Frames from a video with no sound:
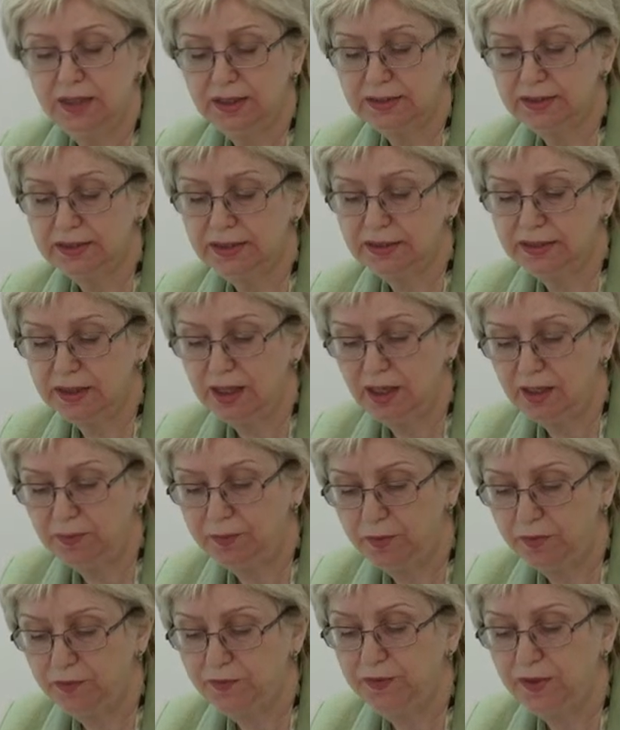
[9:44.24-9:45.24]
is the
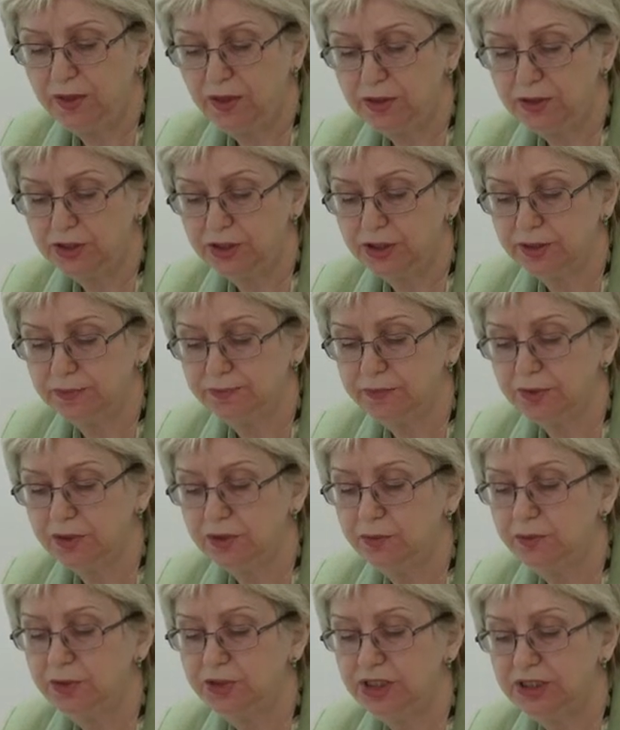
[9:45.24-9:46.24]
type of culture
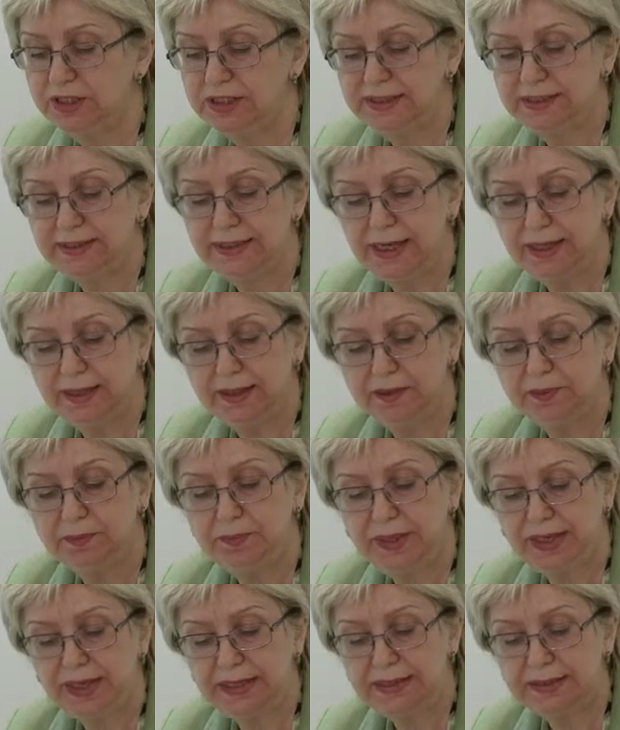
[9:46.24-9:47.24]
in which it is taking
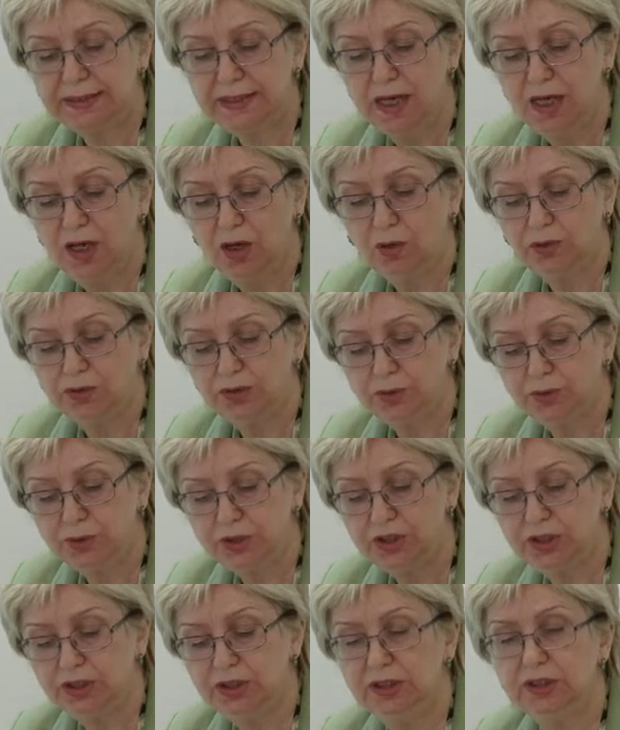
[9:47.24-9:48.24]
place or to
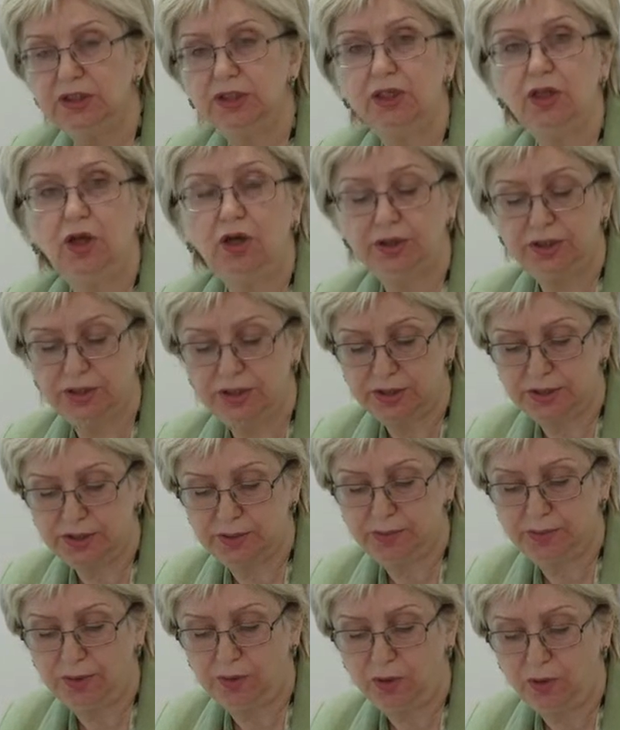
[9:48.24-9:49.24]
which the interlocutors
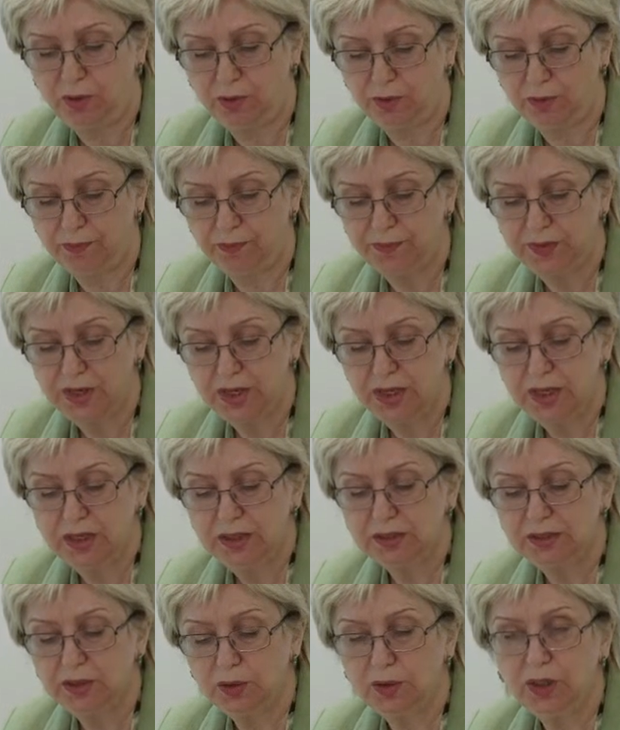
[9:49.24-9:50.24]
belong.
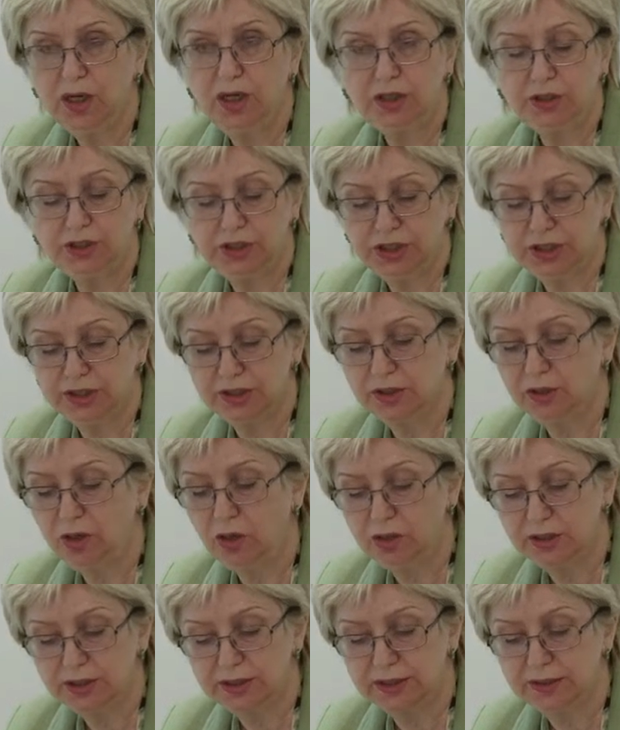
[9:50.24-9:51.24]
So culture is
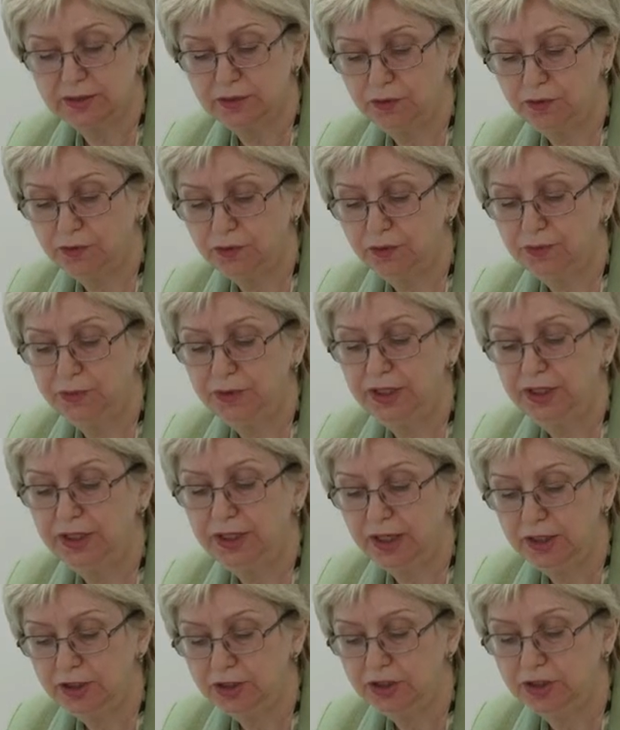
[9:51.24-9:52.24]
context of
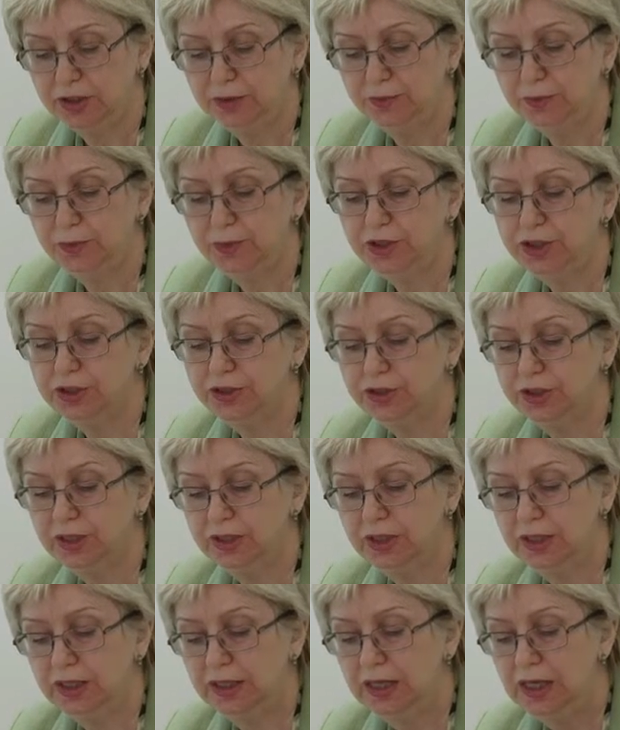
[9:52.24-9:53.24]
communication, which is
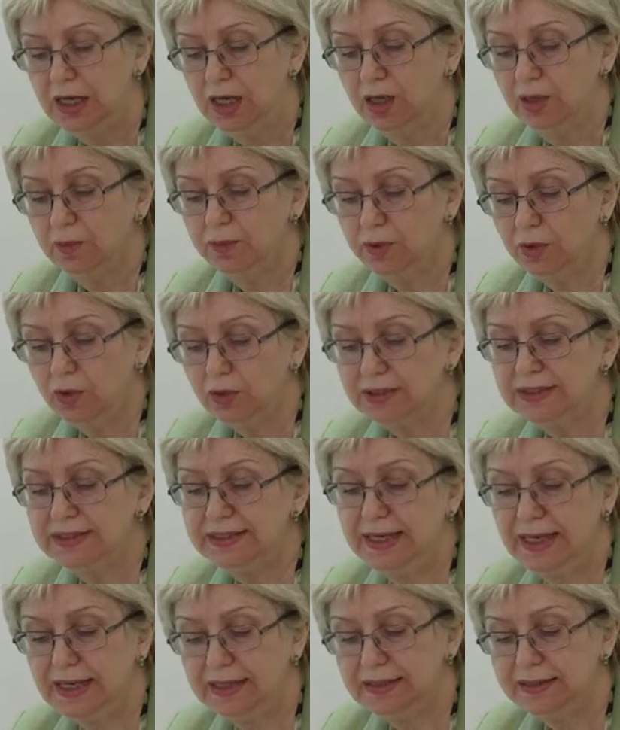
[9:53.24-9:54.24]
in a broad
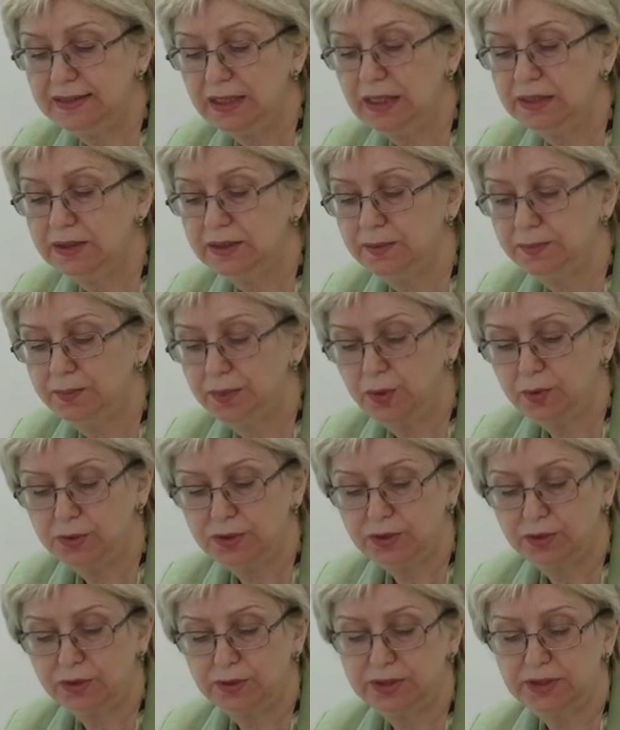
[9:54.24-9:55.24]
sense, I
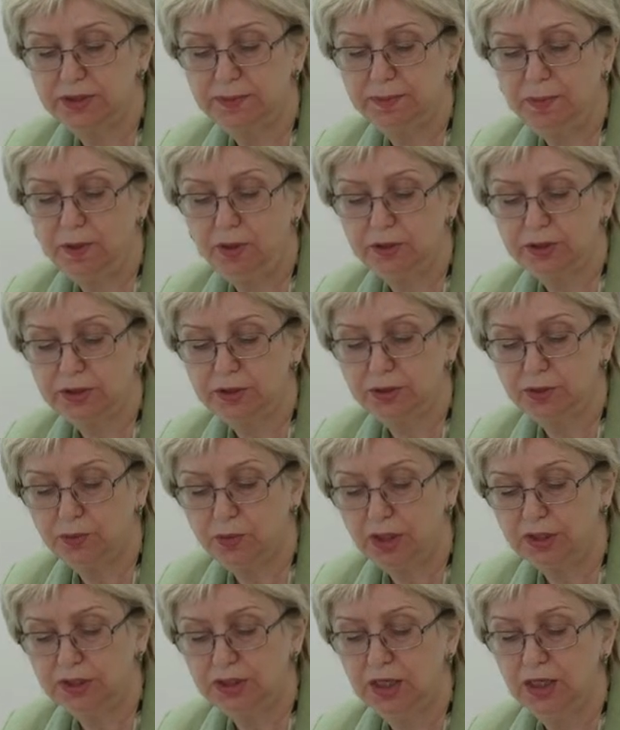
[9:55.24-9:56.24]
suppose, correspond to
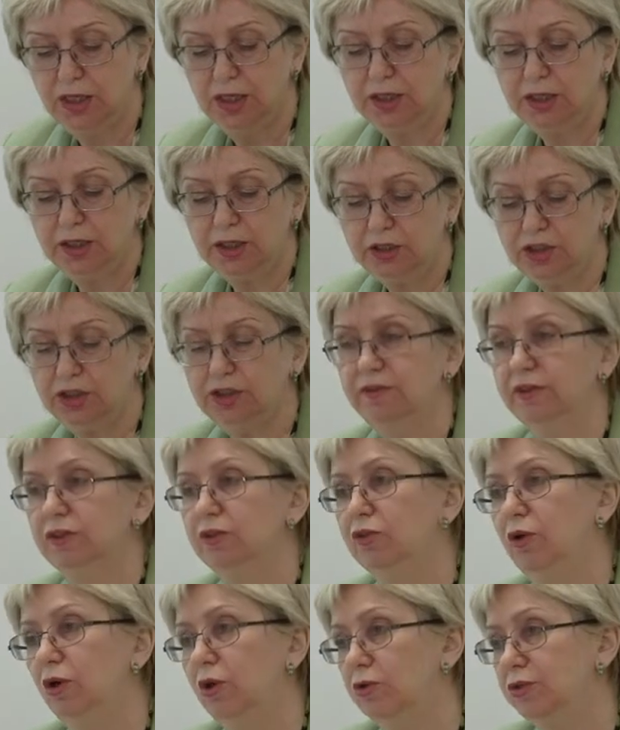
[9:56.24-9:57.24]
what
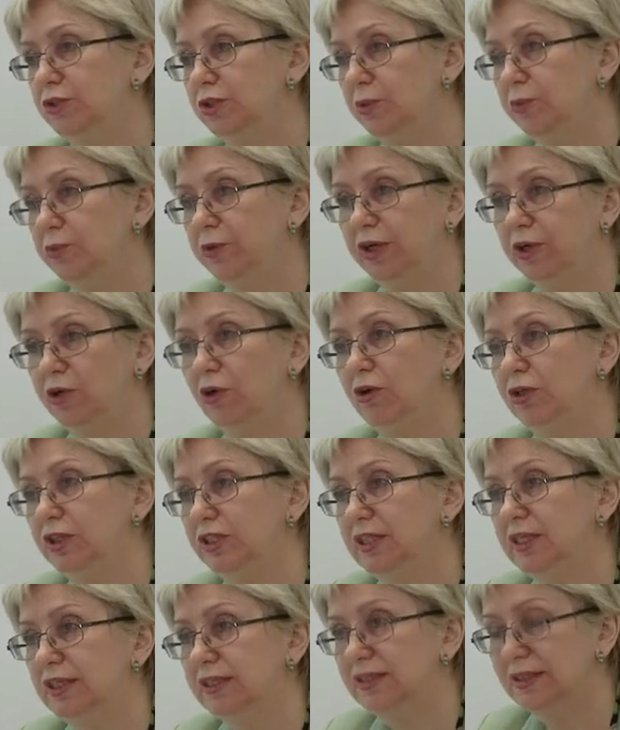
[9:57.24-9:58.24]
Istvan calls
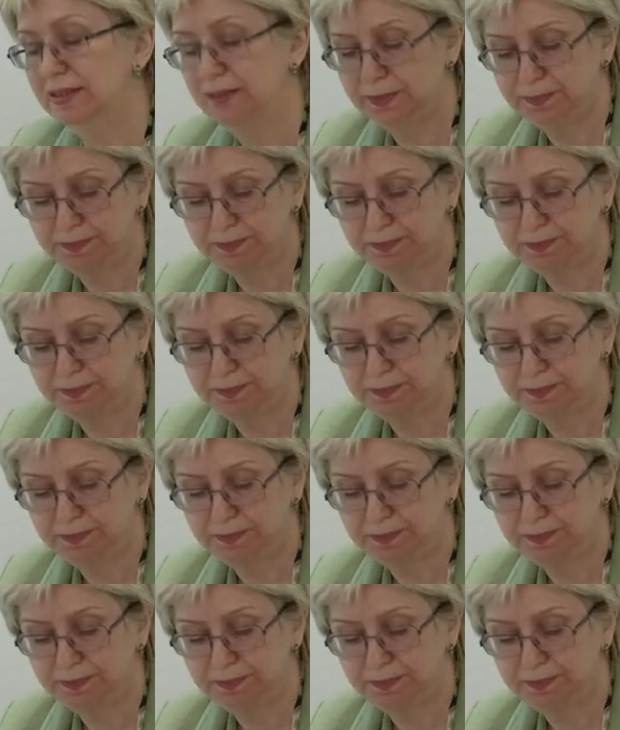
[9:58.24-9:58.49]
pre-context.